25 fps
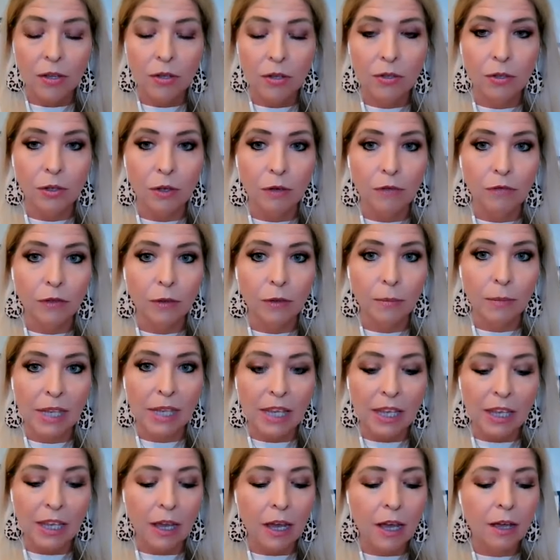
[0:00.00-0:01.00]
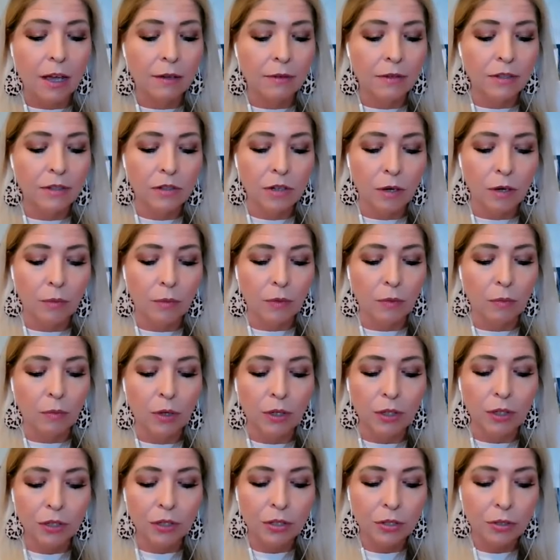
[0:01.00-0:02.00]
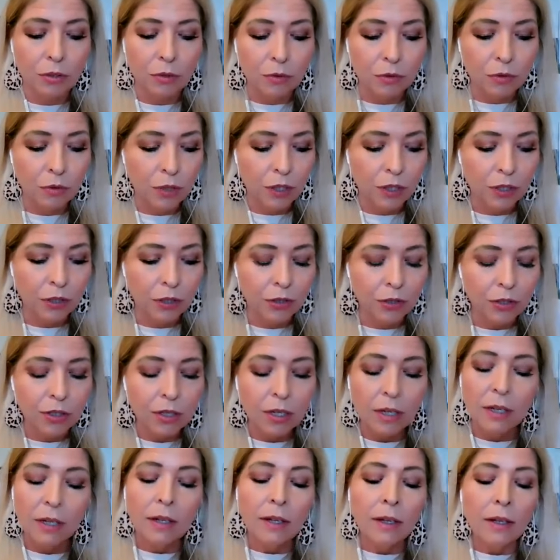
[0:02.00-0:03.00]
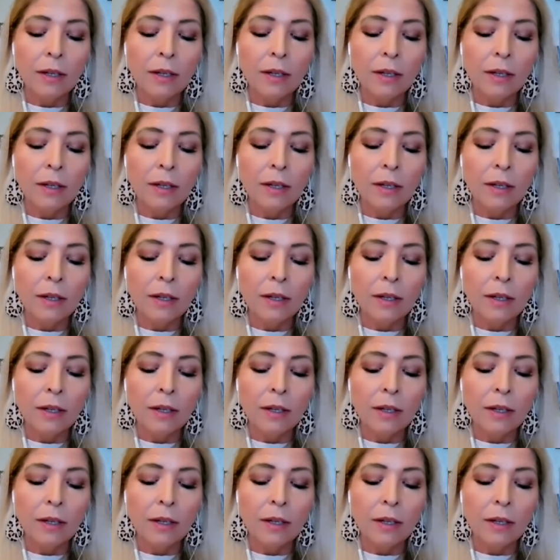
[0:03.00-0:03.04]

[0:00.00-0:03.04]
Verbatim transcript: So for me, I'd start with one or two triggers,